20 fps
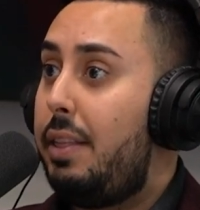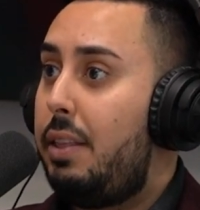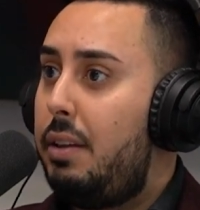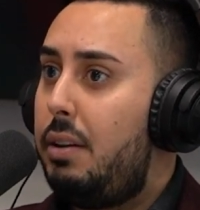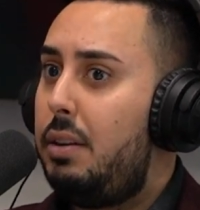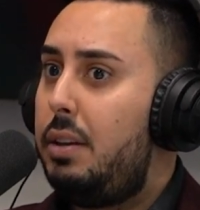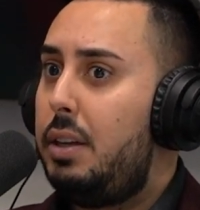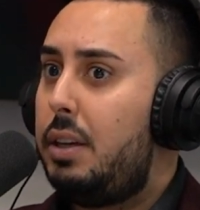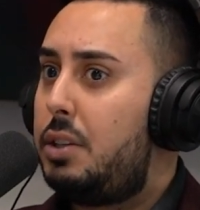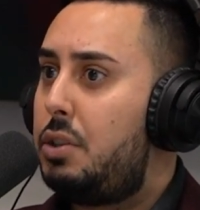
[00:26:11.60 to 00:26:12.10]
at
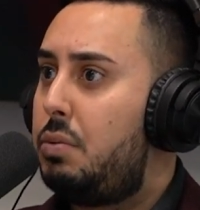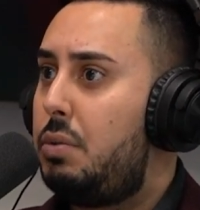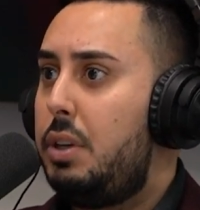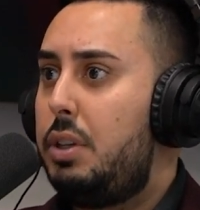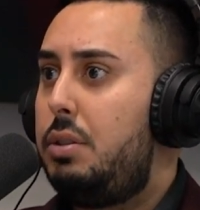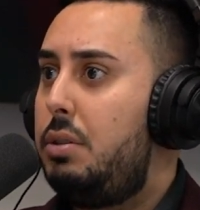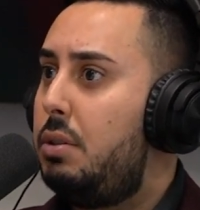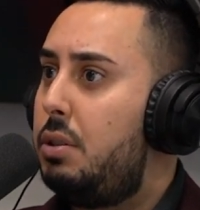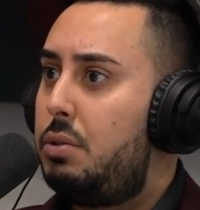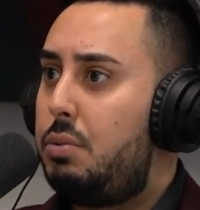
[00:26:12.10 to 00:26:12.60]
literally like
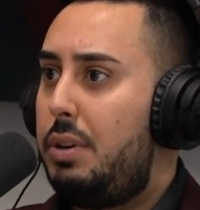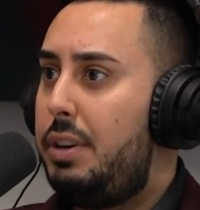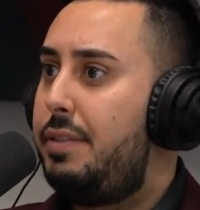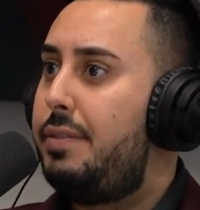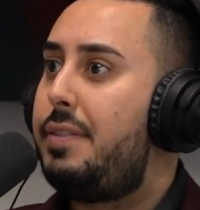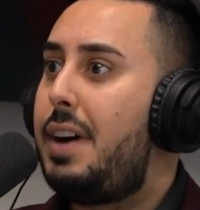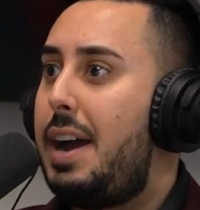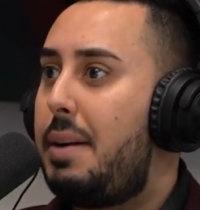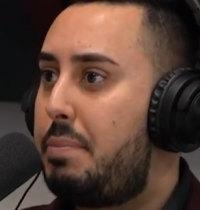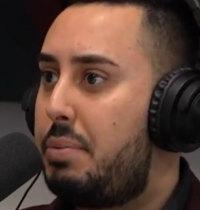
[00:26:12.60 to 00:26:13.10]
22 to
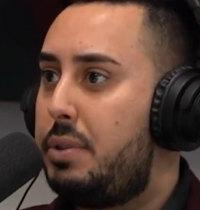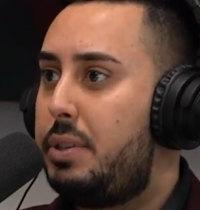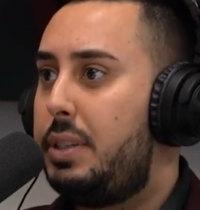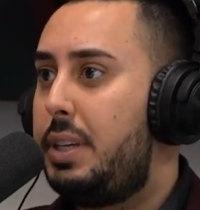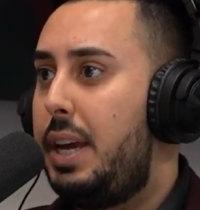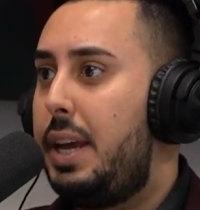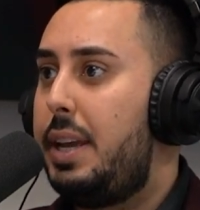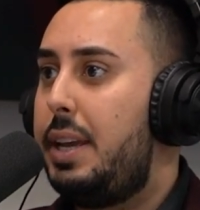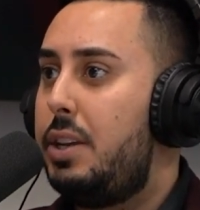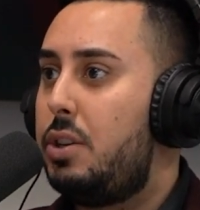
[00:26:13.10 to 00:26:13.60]

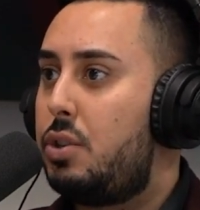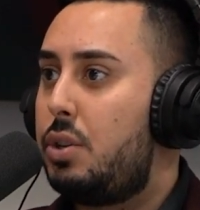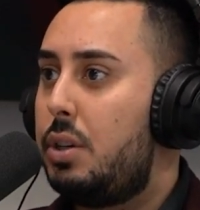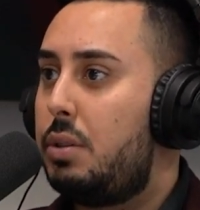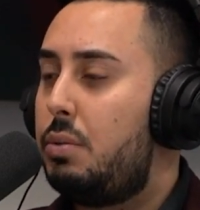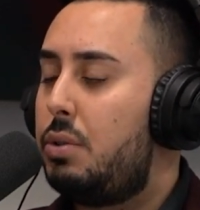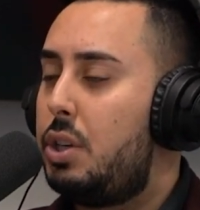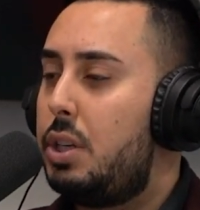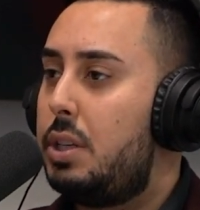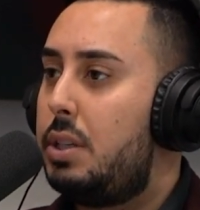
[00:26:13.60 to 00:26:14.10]
25%
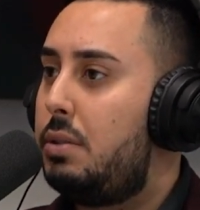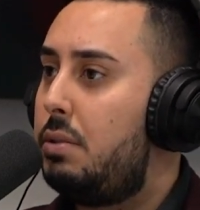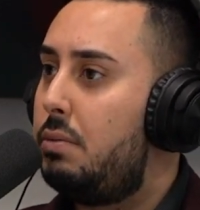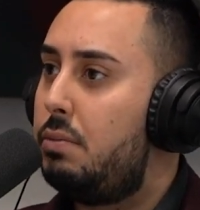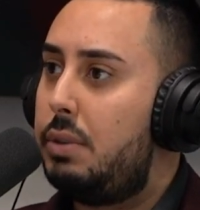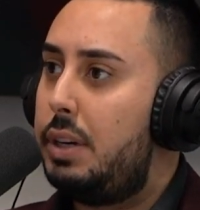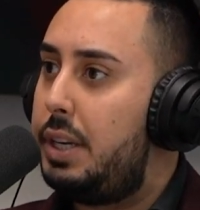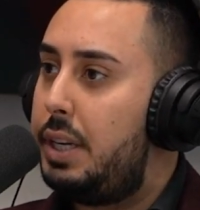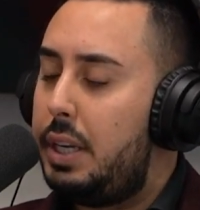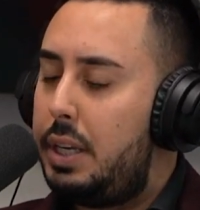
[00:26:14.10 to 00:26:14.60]
interest, which is
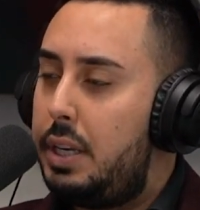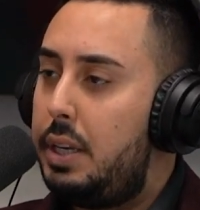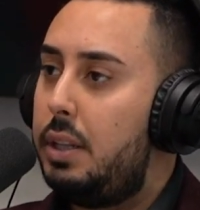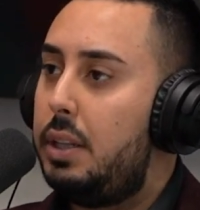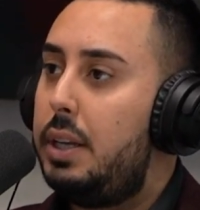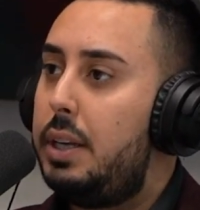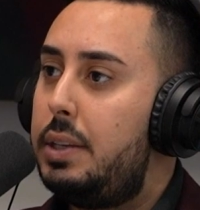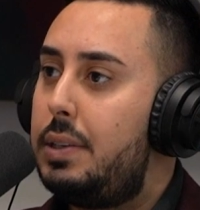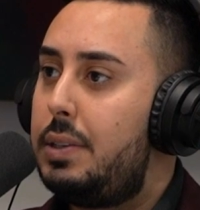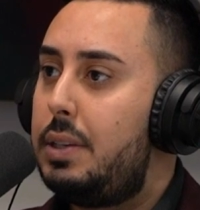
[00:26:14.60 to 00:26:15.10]

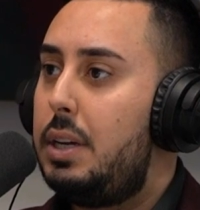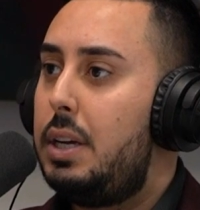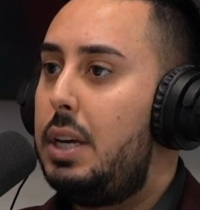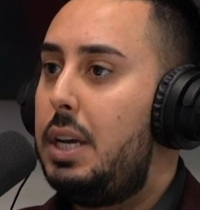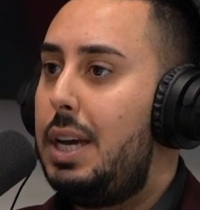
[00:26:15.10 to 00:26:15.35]
ridiculous.